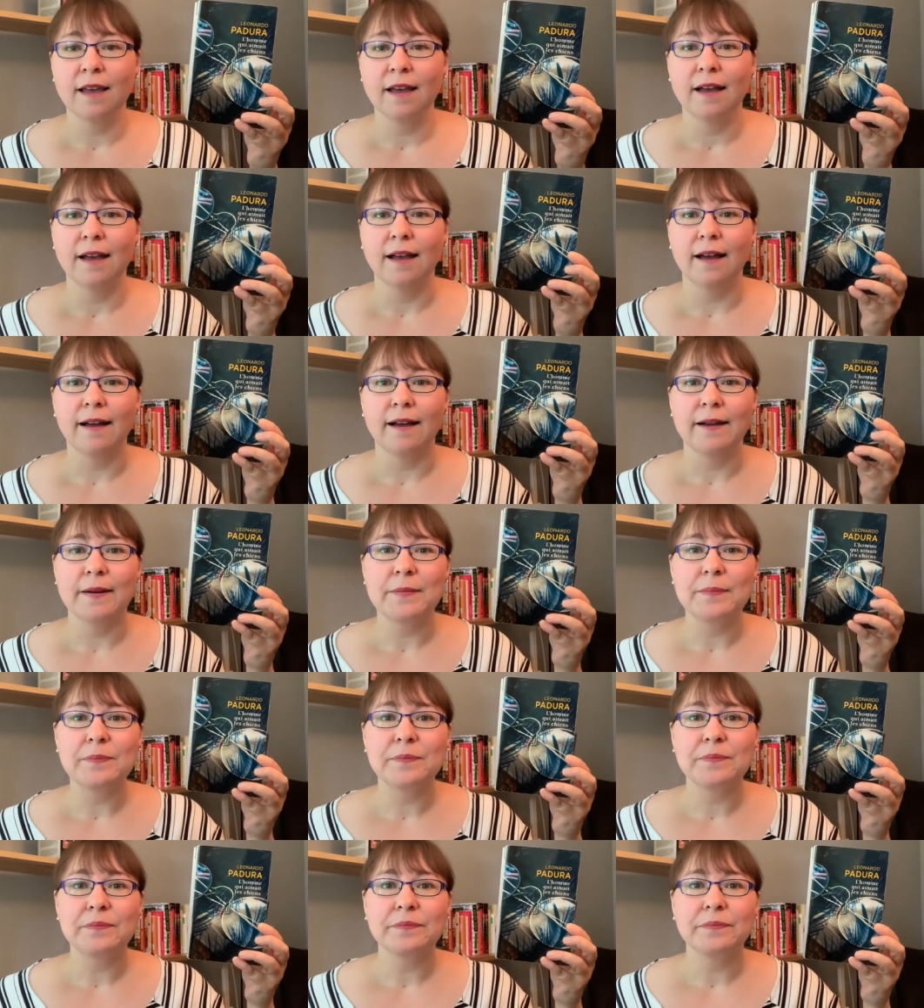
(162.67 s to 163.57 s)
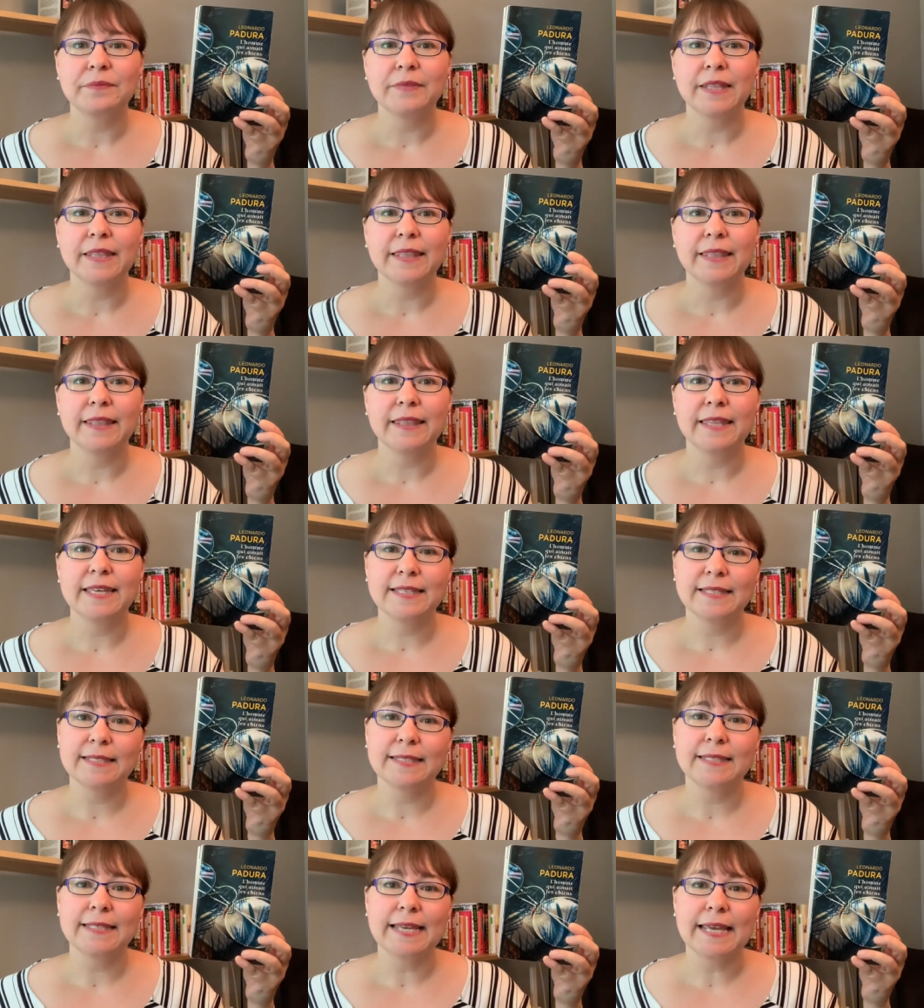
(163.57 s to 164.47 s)
Um,
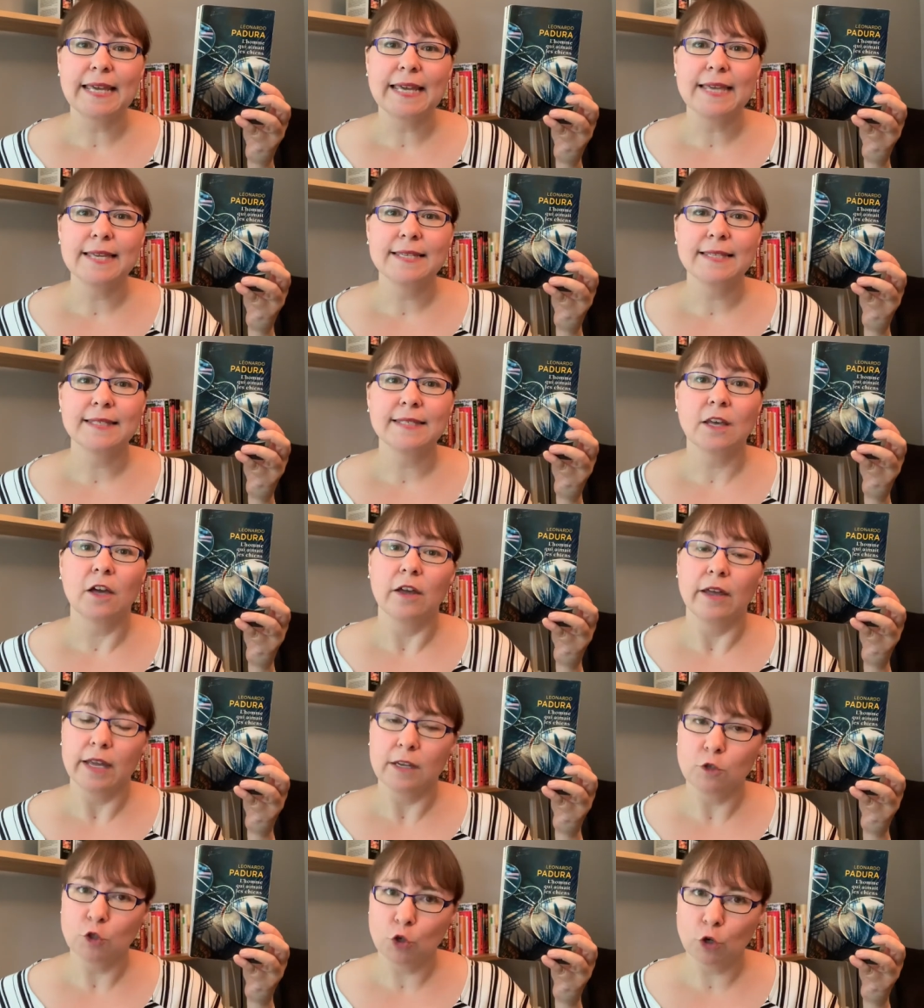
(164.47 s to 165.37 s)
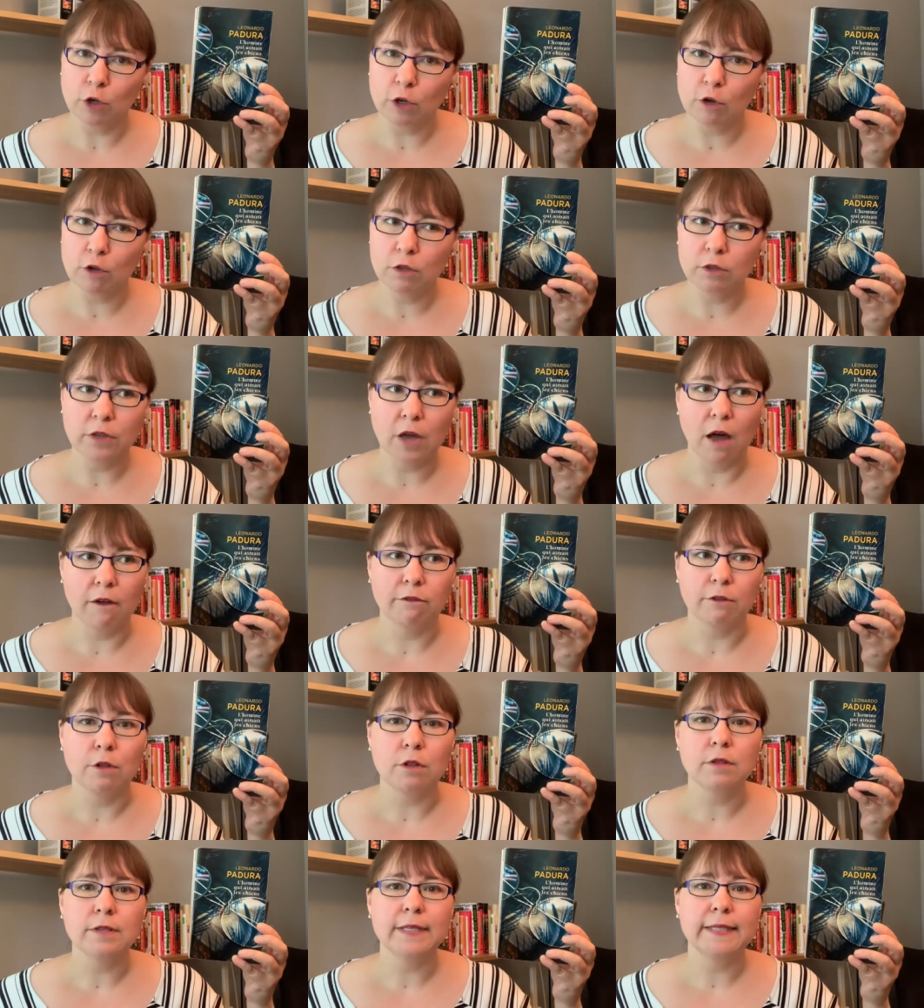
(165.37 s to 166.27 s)
this is a historical
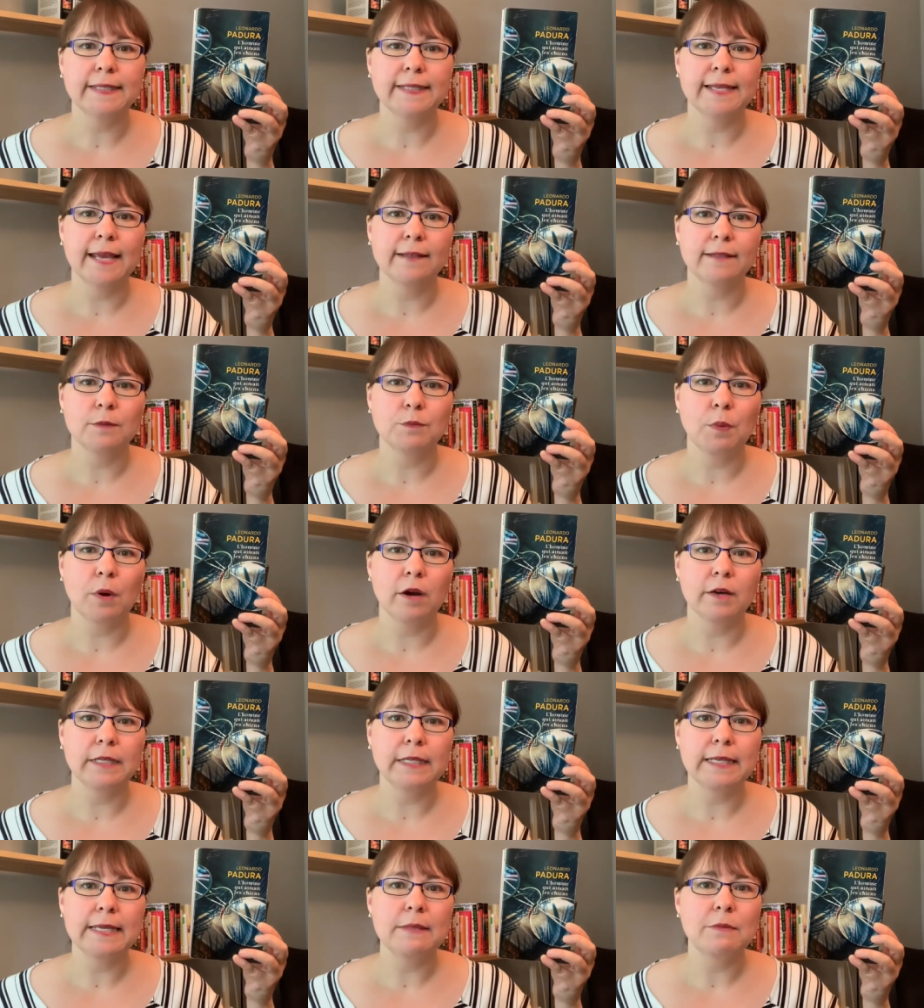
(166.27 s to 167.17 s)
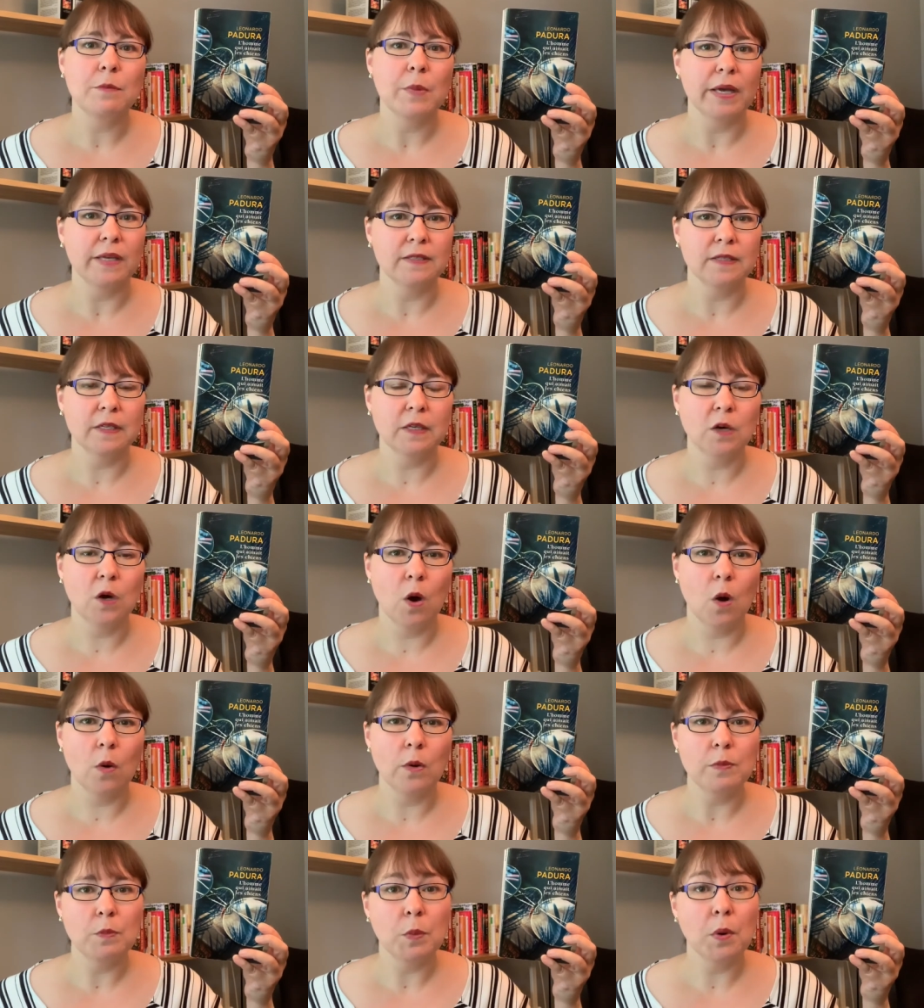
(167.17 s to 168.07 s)
novel set partly in
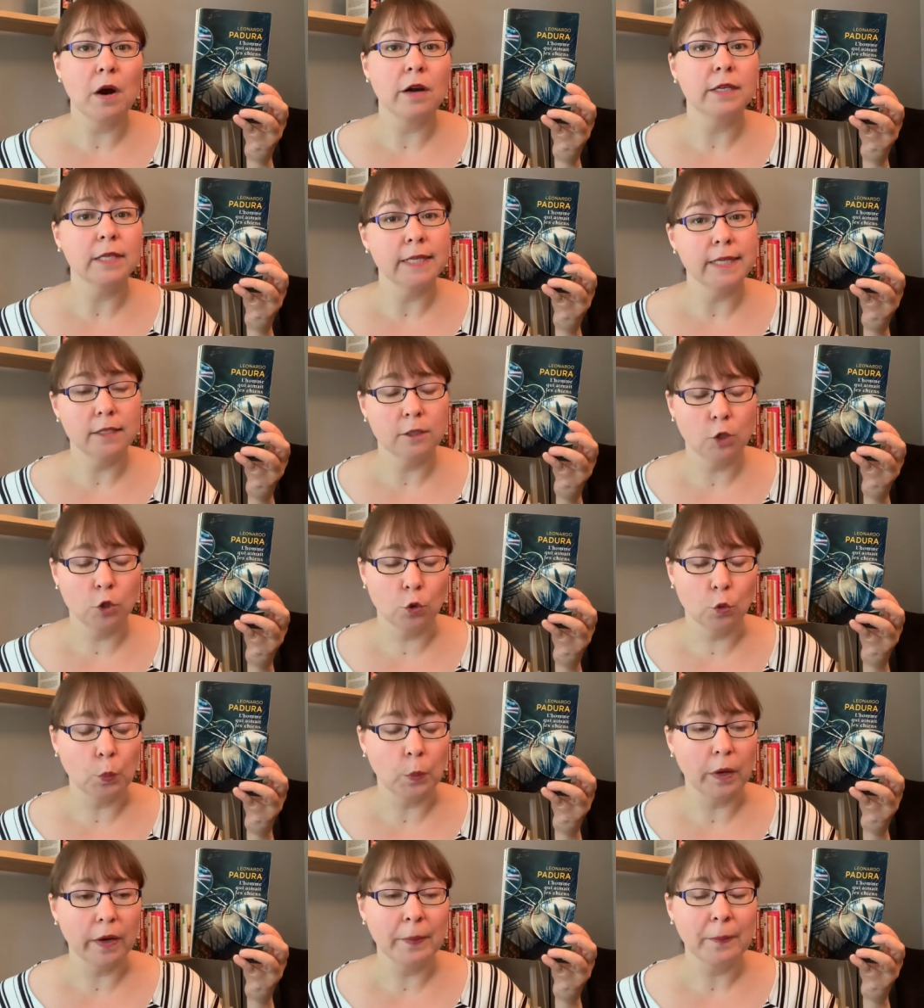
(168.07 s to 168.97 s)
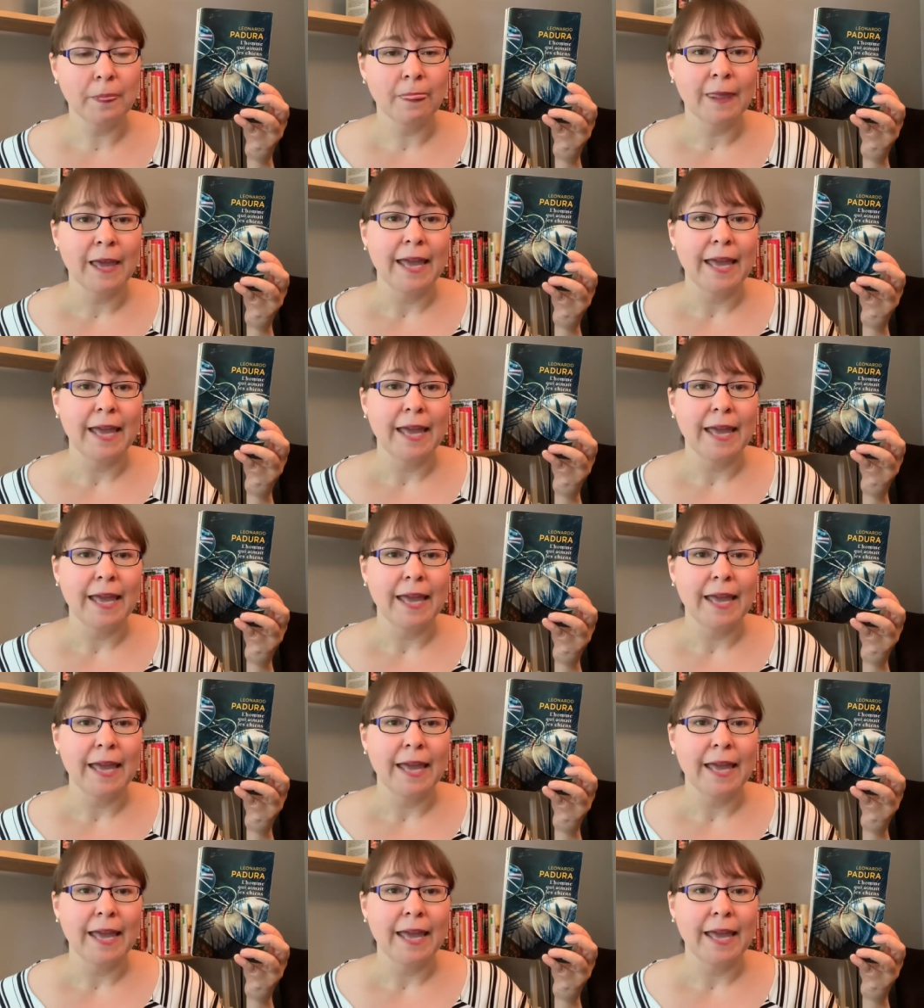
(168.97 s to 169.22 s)
Mexico and partly in Cuba.